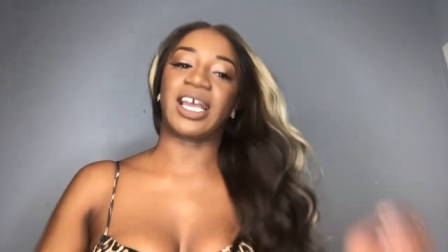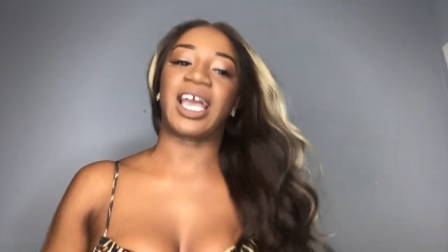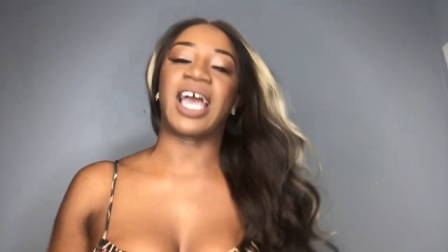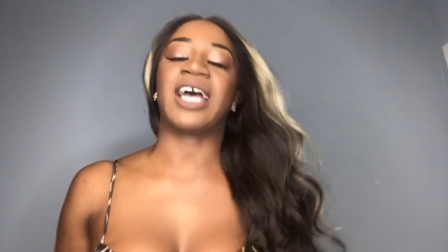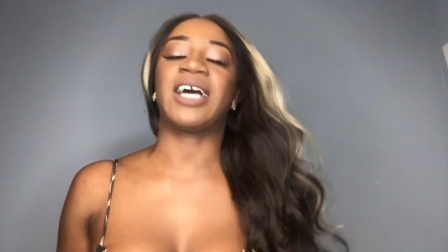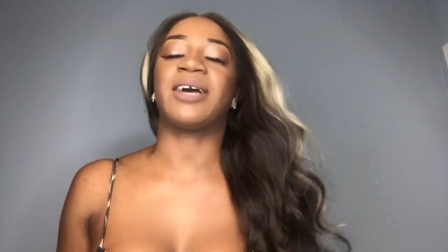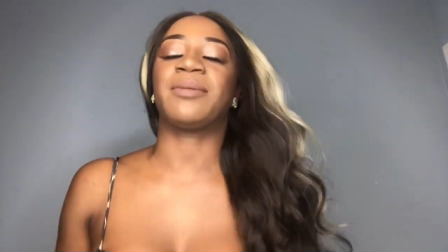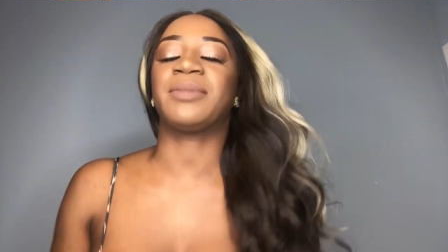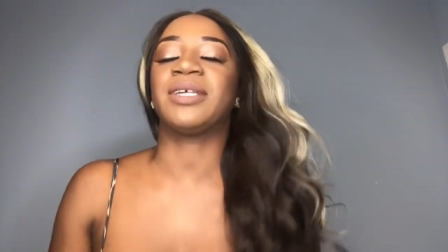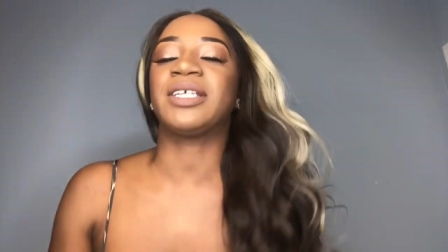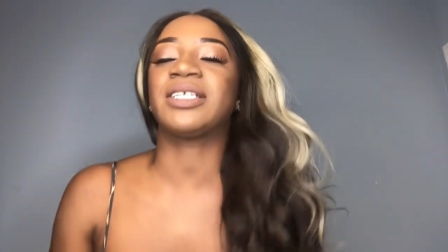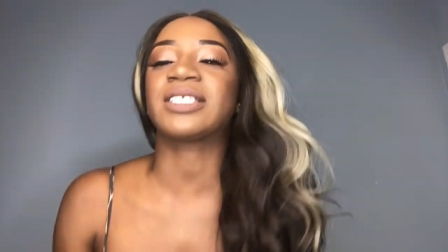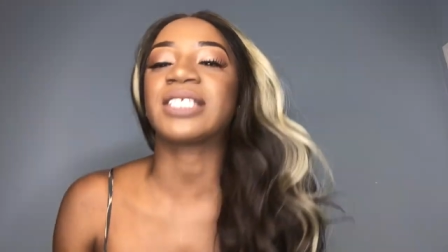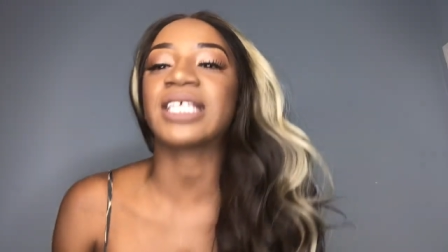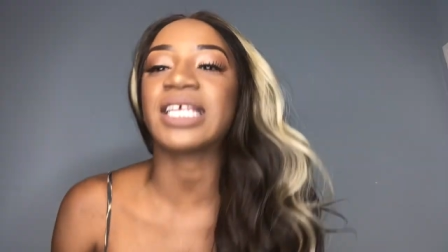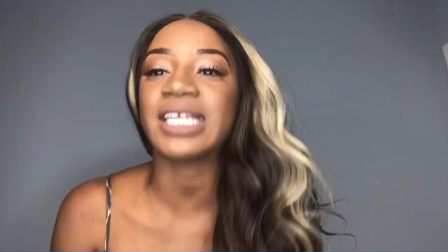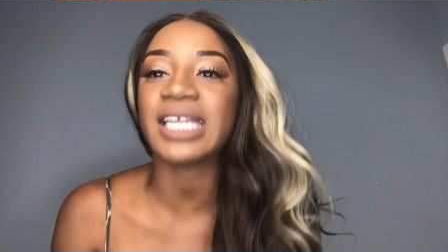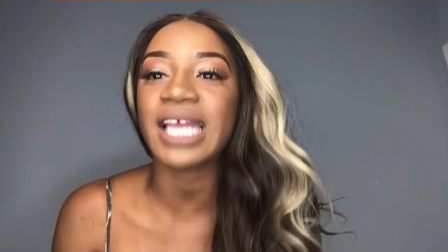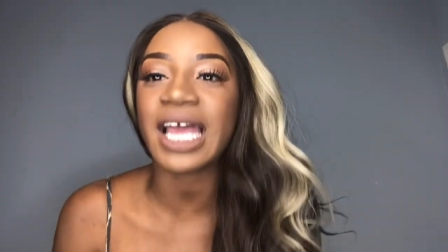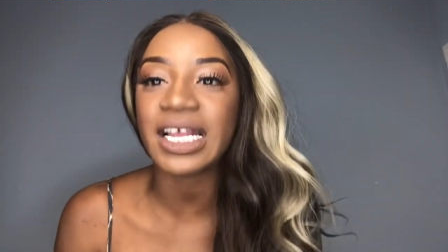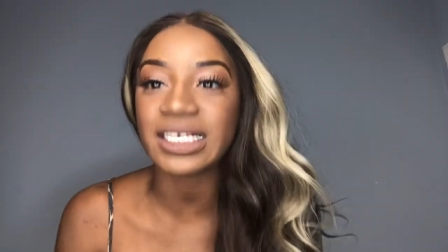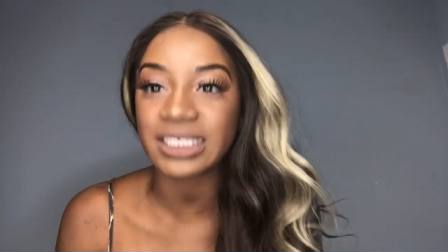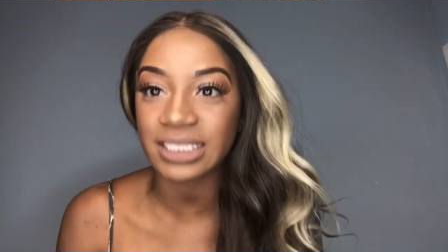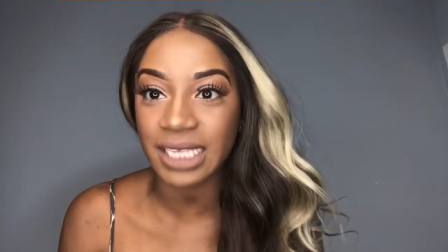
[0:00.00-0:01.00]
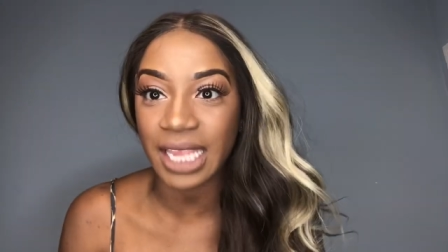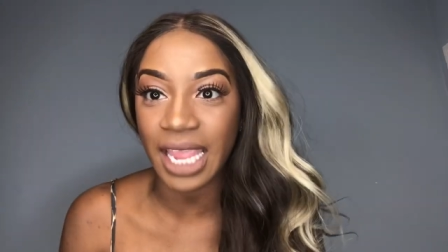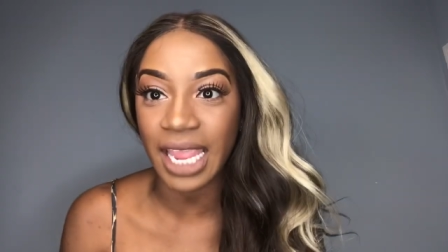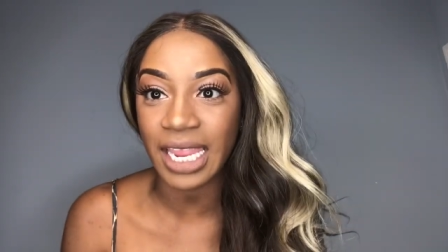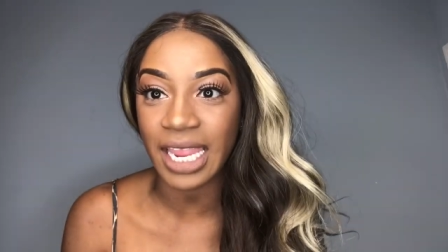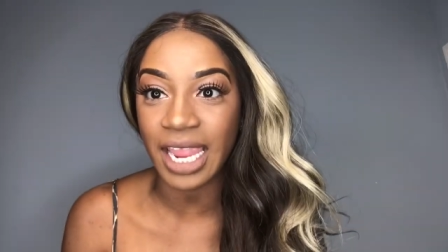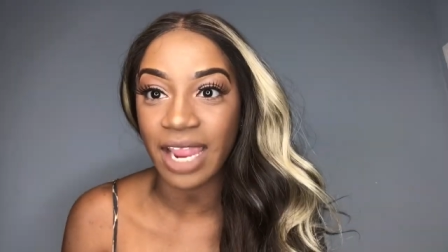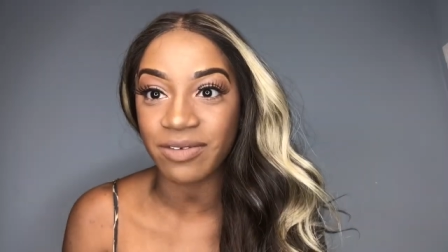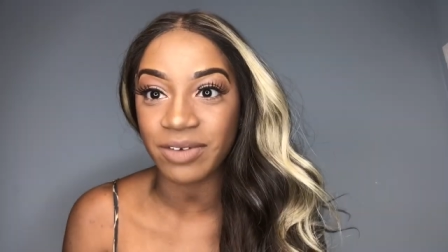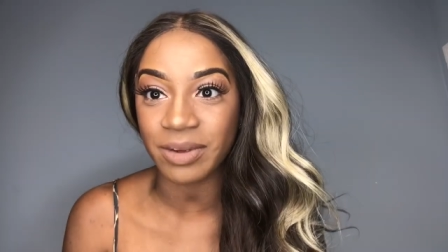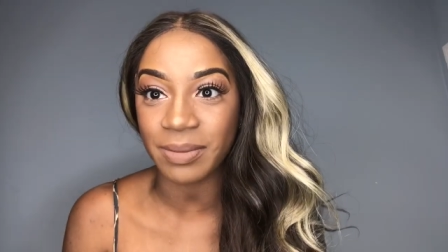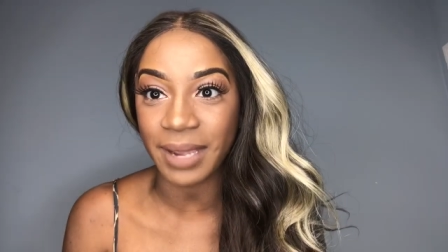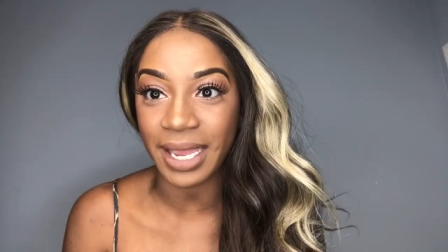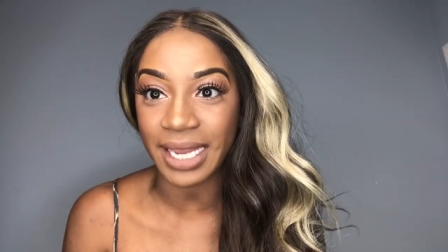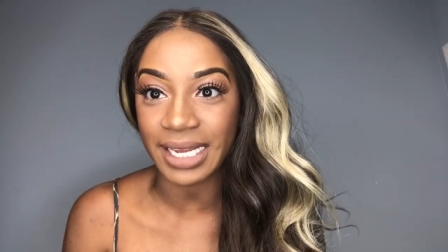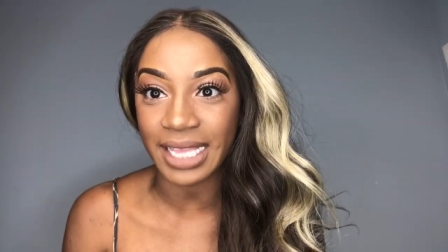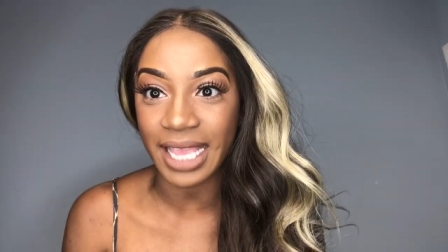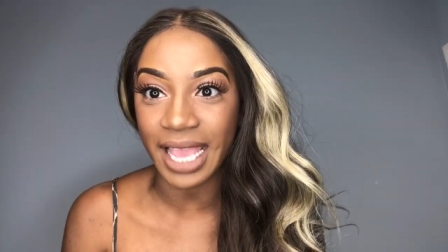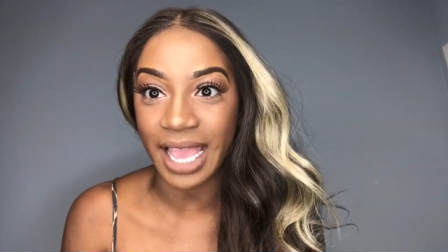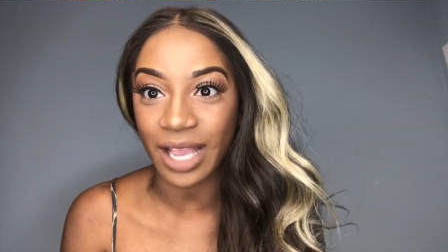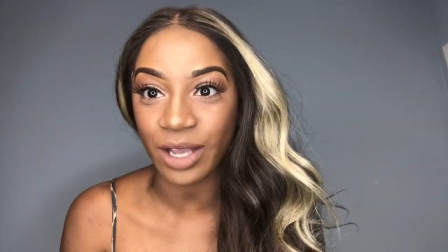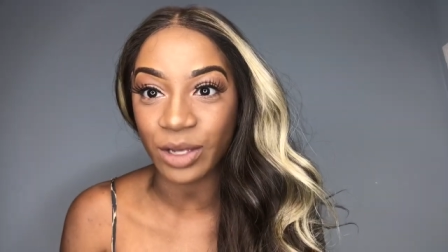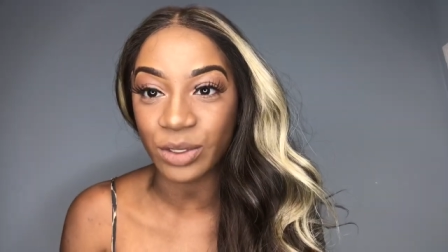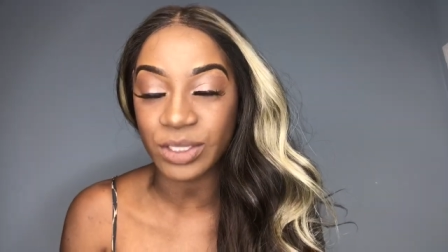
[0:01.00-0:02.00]
comments and educate
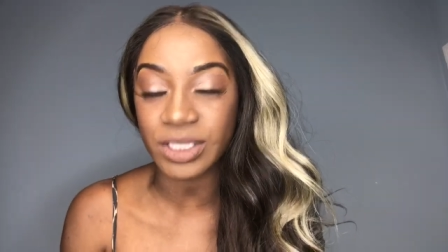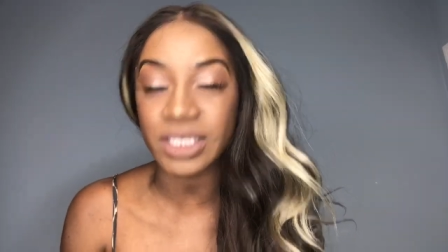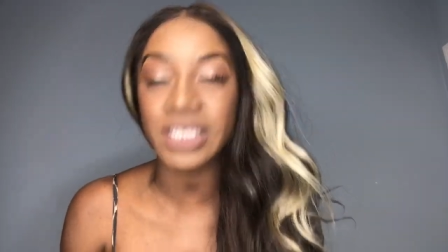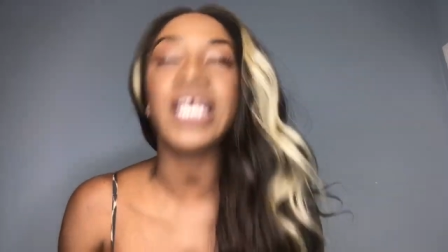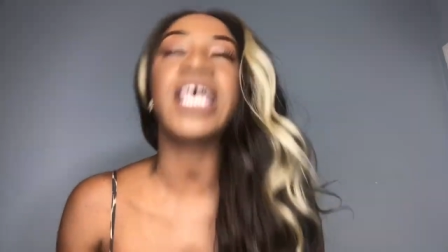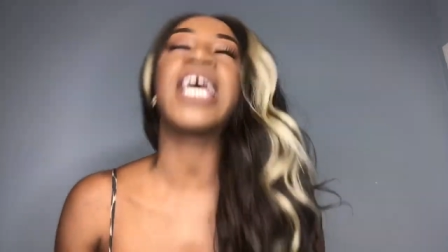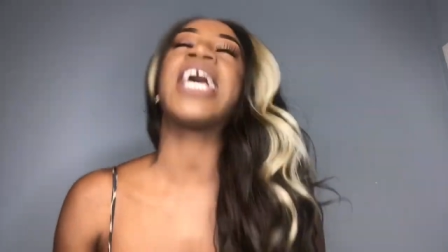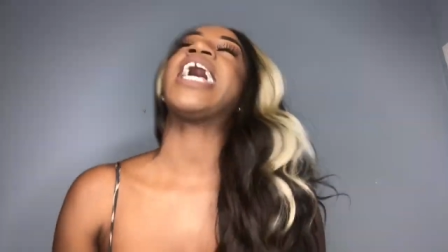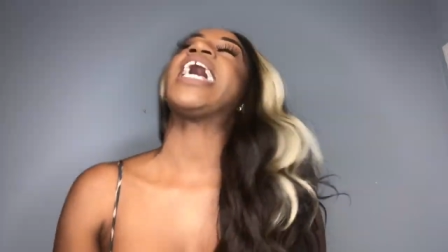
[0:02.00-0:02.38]
everybody else.